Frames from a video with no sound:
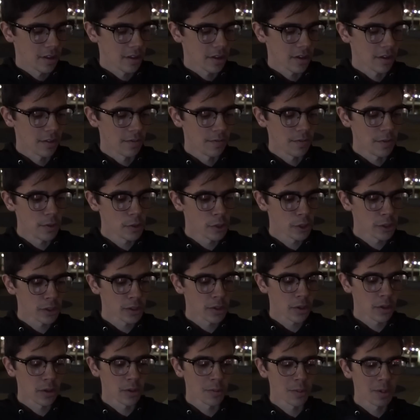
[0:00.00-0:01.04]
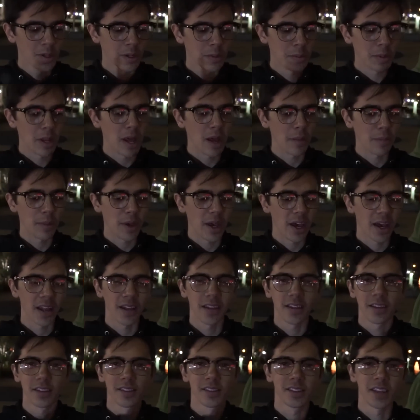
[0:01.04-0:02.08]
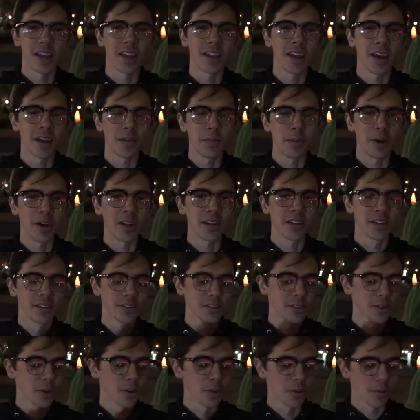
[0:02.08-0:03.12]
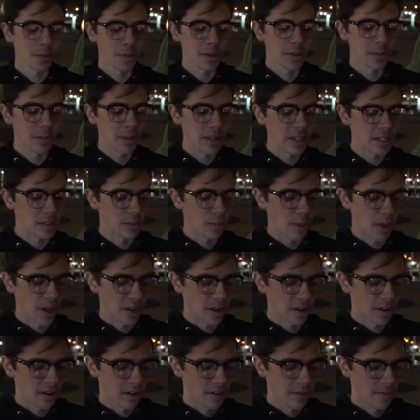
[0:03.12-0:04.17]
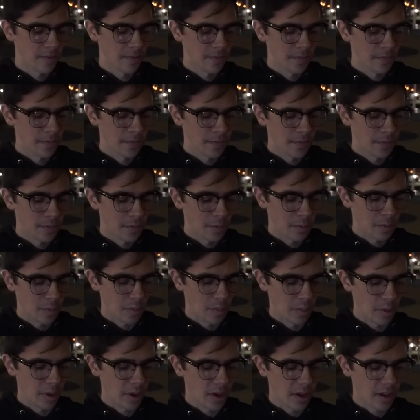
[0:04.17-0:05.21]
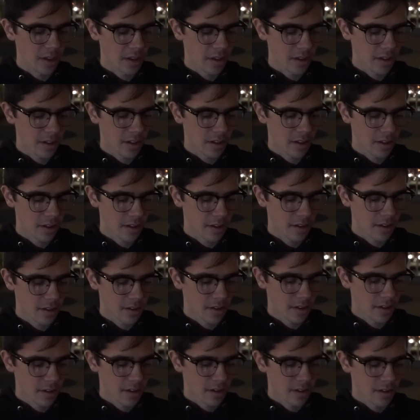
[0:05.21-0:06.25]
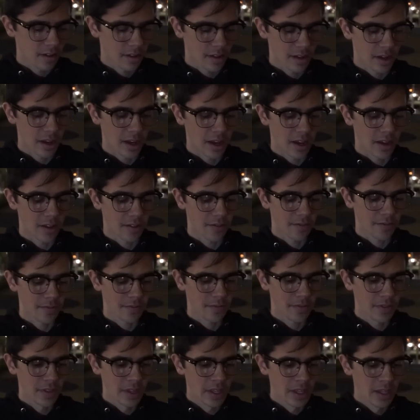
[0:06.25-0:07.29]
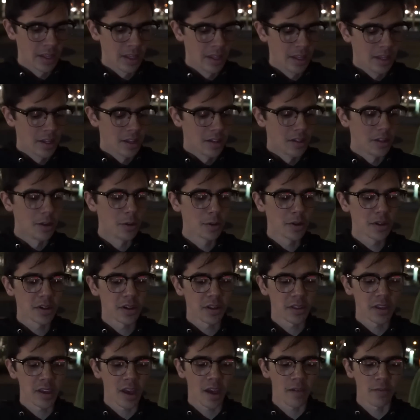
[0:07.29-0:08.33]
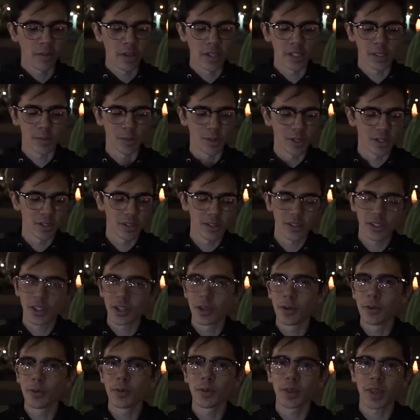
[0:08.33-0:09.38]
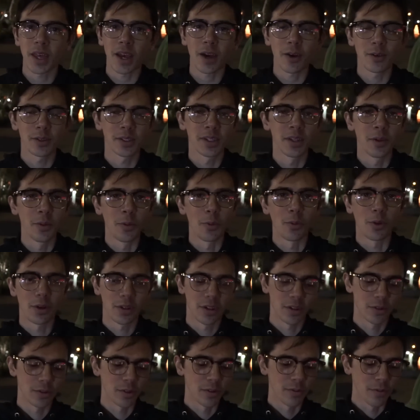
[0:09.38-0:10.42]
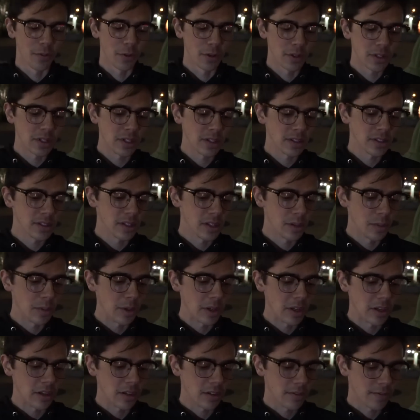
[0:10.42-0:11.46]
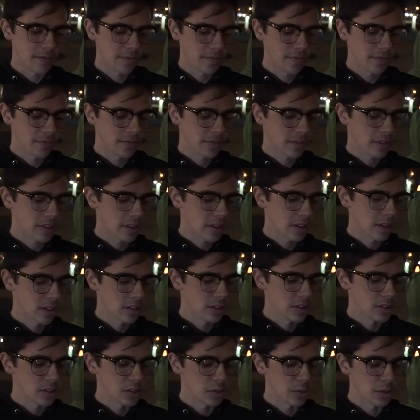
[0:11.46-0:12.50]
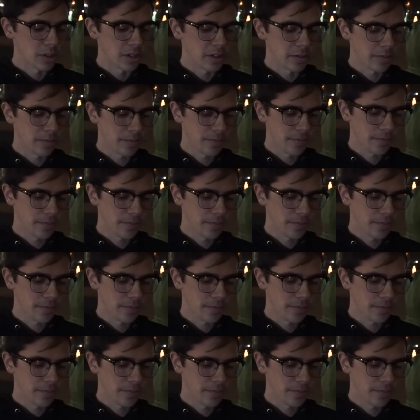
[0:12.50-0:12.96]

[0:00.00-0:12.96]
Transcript: Confusion Solar Beam, not bad. Zen Headbutt Solar Beam is better. But, uh, no good on the IVs, but 2,114 CP. Sweet.